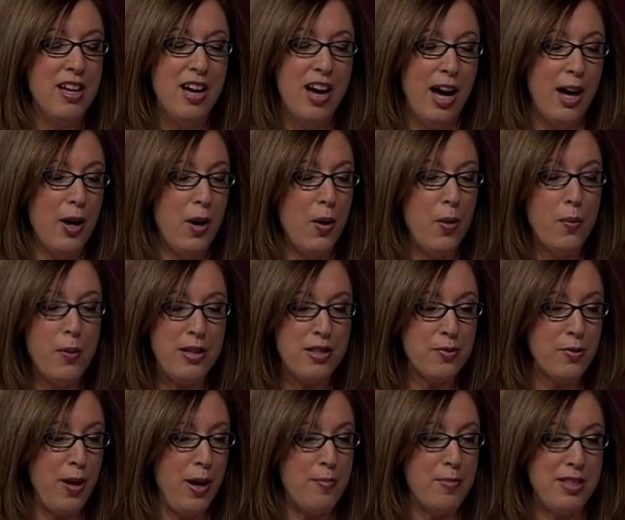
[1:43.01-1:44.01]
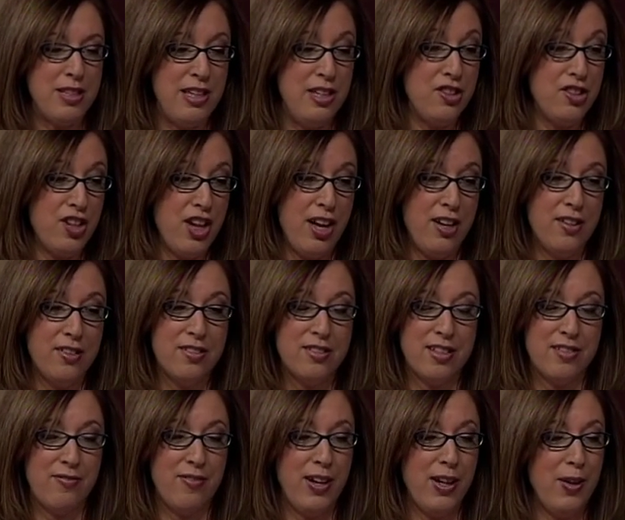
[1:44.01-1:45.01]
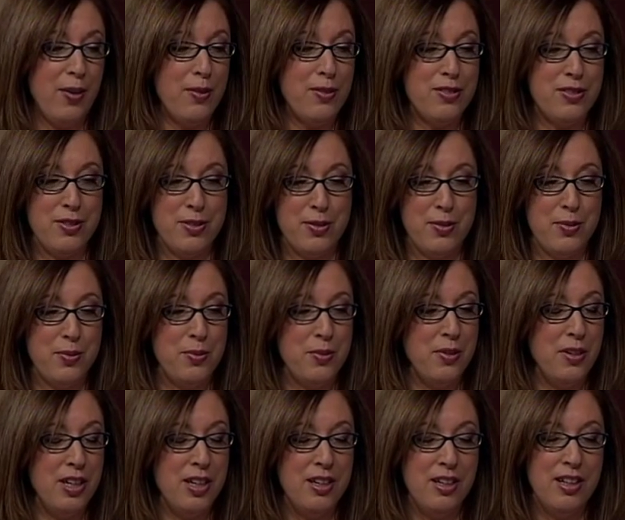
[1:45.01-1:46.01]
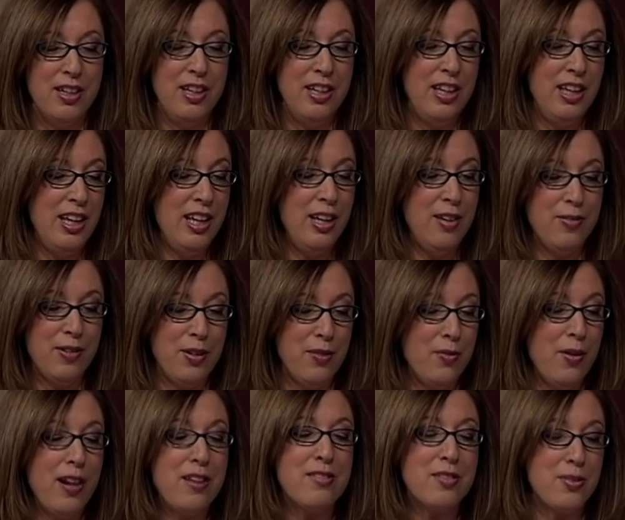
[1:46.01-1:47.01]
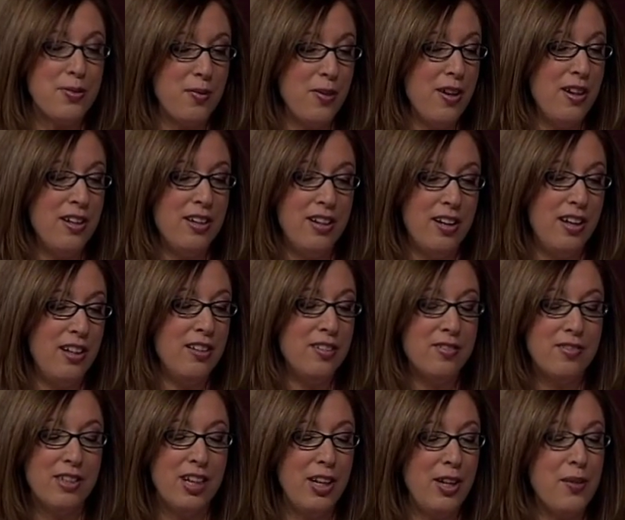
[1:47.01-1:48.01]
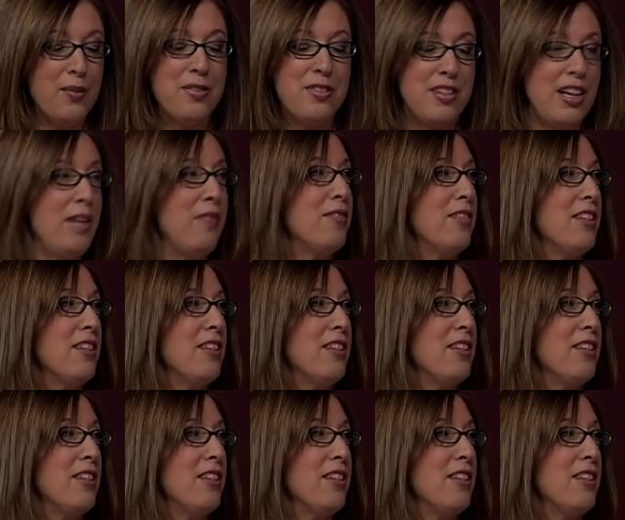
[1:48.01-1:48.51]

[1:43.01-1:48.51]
I always grab seashells. If I go to even a restaurant, I'll, you know, save